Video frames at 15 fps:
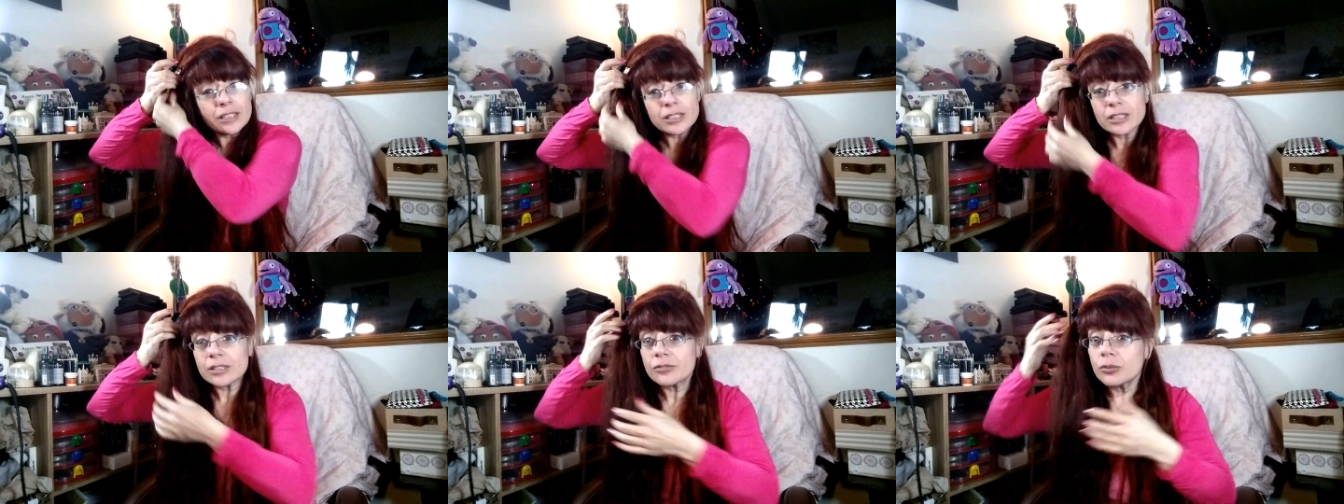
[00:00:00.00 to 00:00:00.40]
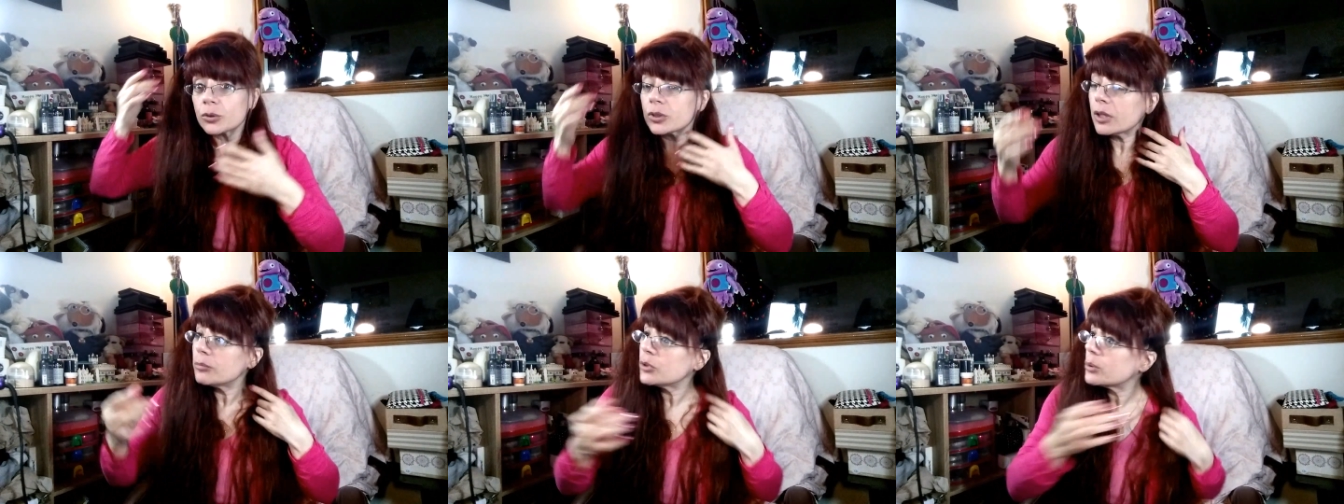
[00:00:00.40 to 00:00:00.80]
that's his
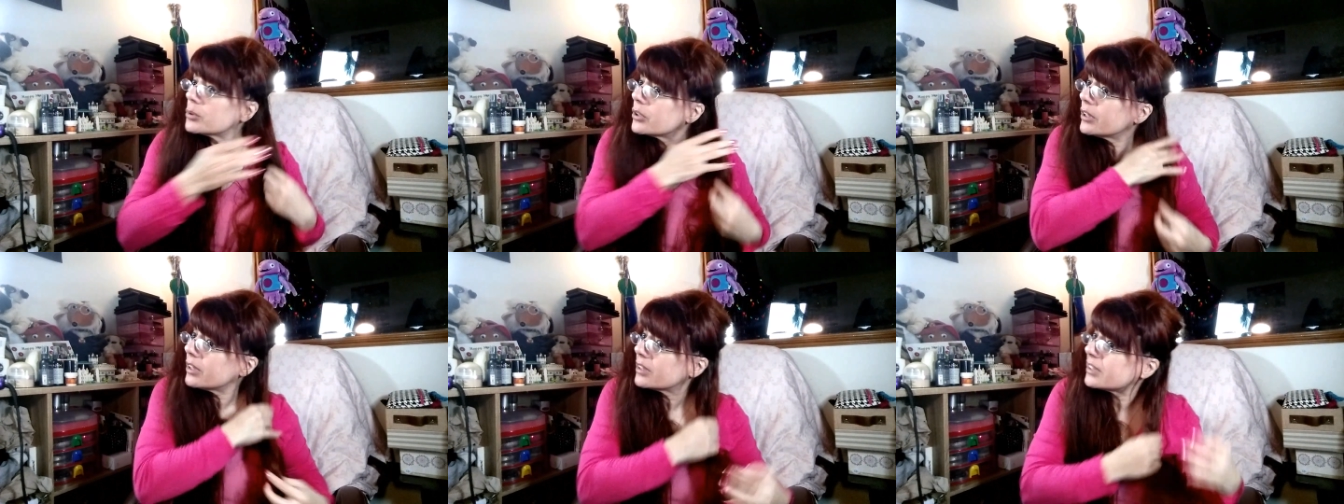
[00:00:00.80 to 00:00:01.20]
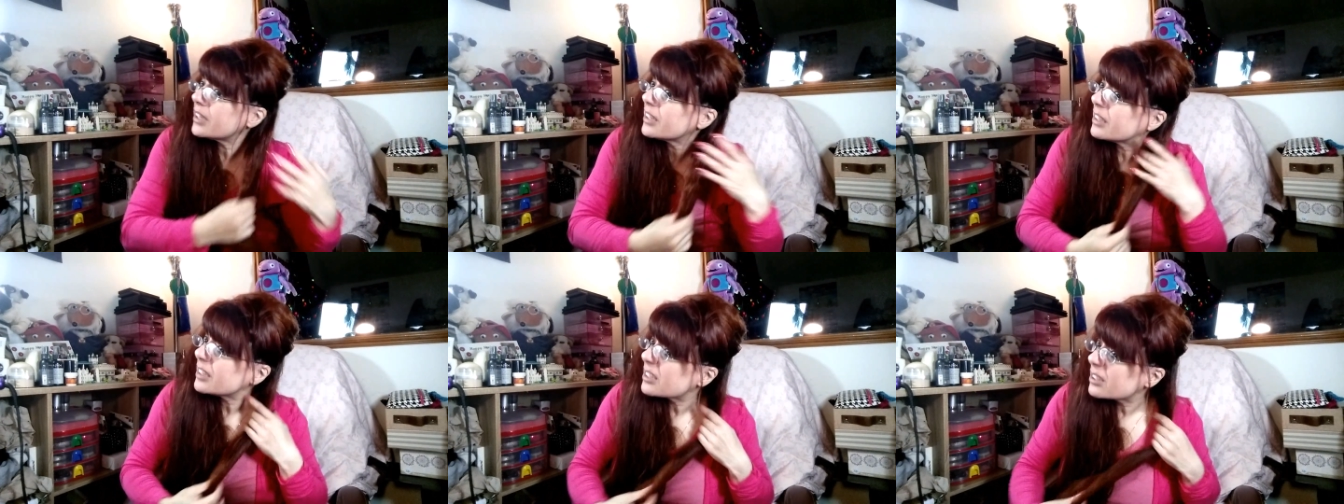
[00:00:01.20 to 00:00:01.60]
full-time job. So he can
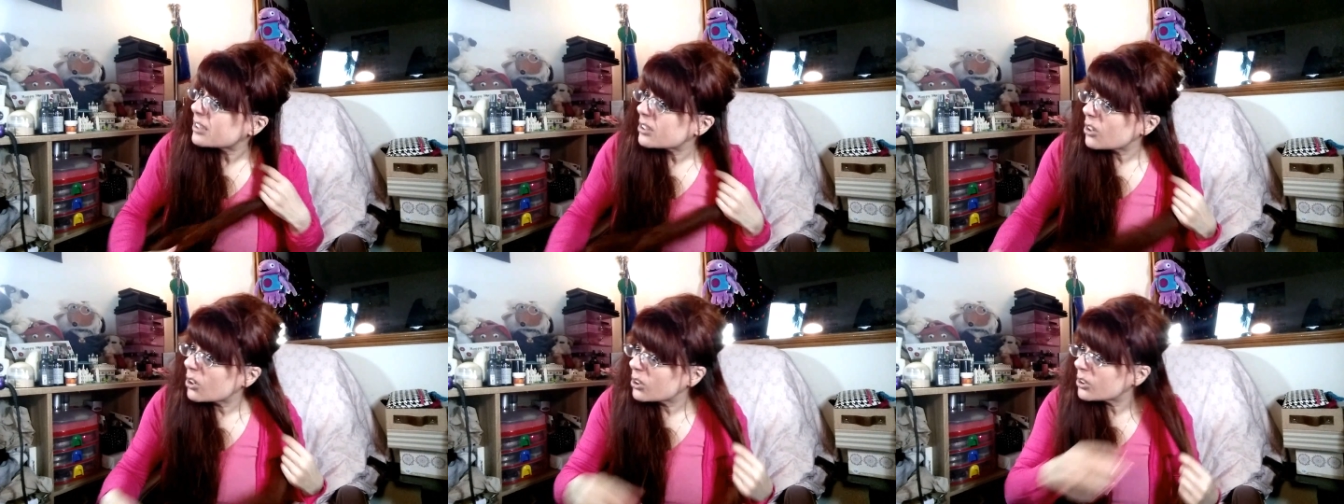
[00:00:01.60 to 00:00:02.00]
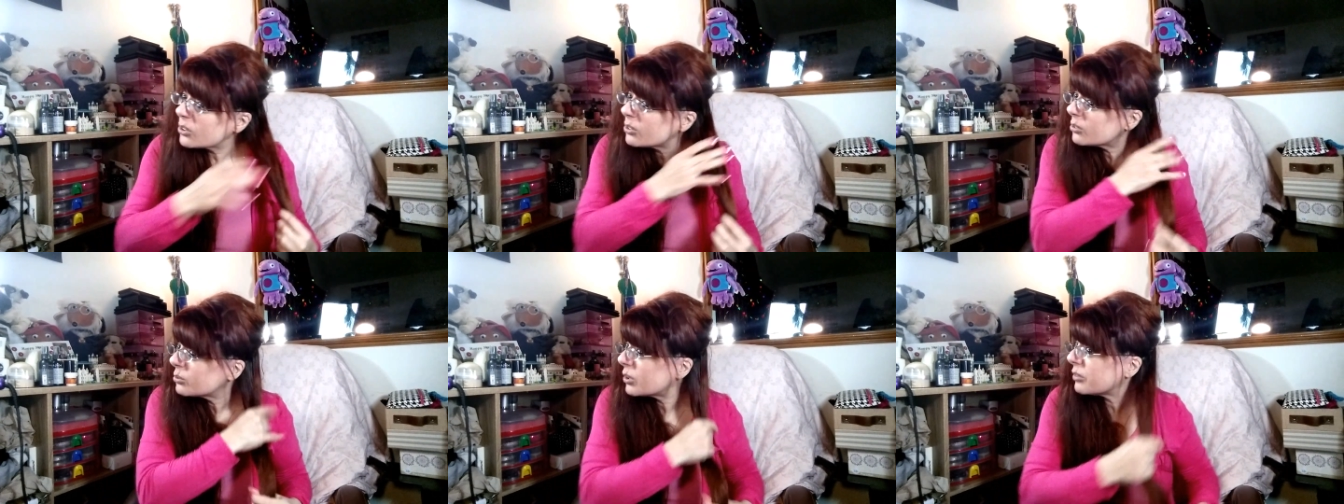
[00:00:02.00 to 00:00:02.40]
take his dog
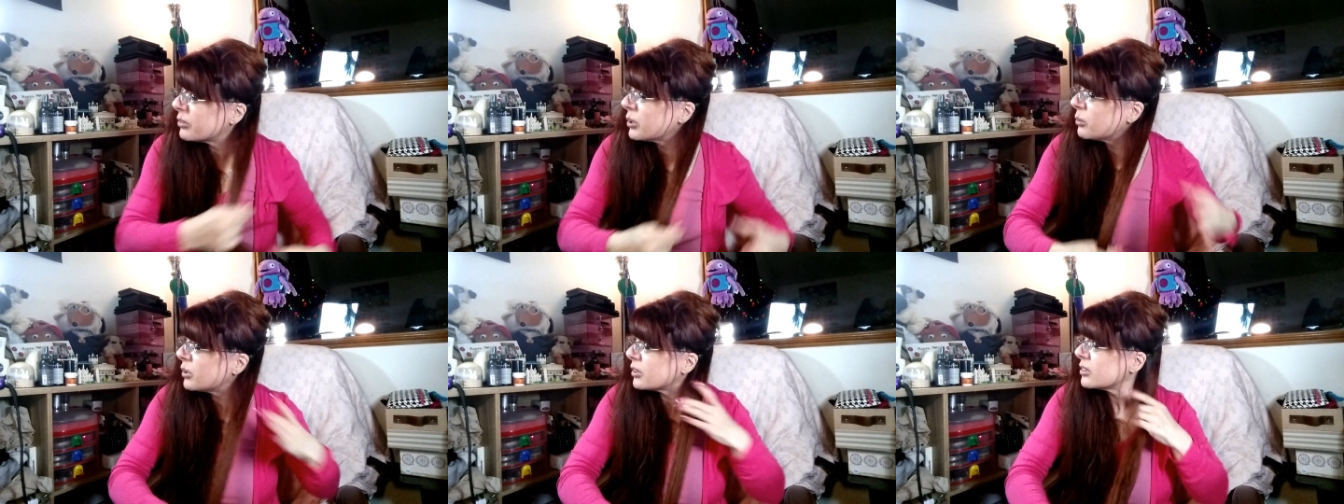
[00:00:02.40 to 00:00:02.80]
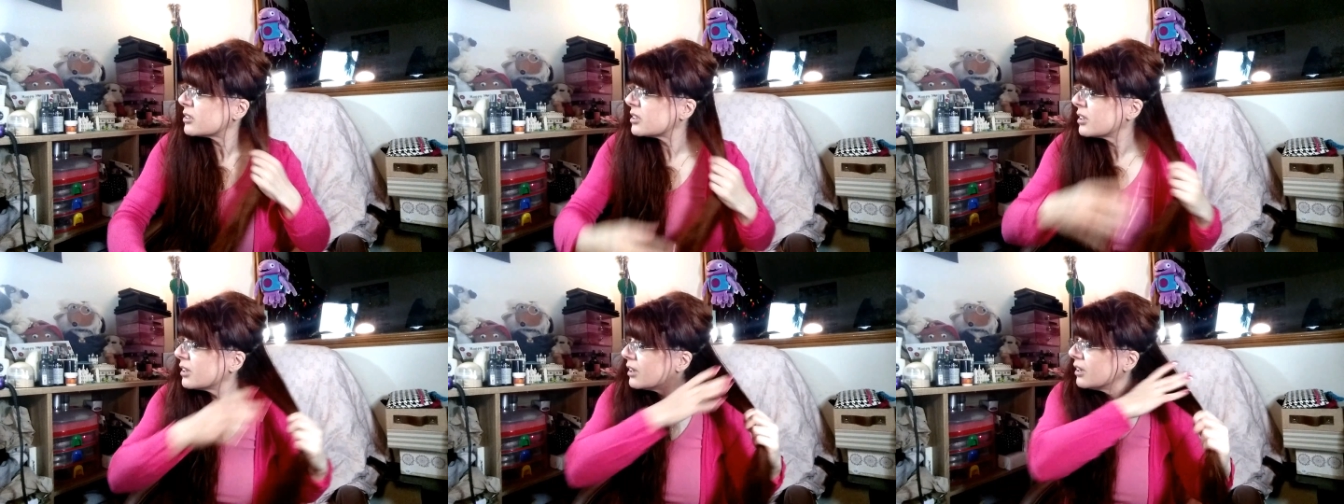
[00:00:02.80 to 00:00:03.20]
wherever he
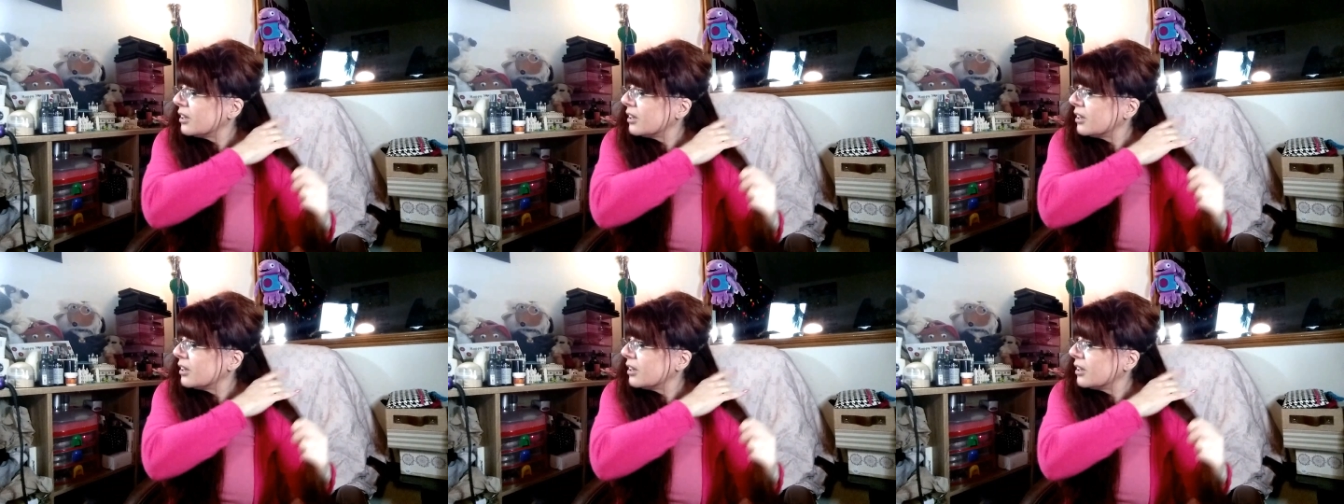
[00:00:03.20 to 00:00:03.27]
wants.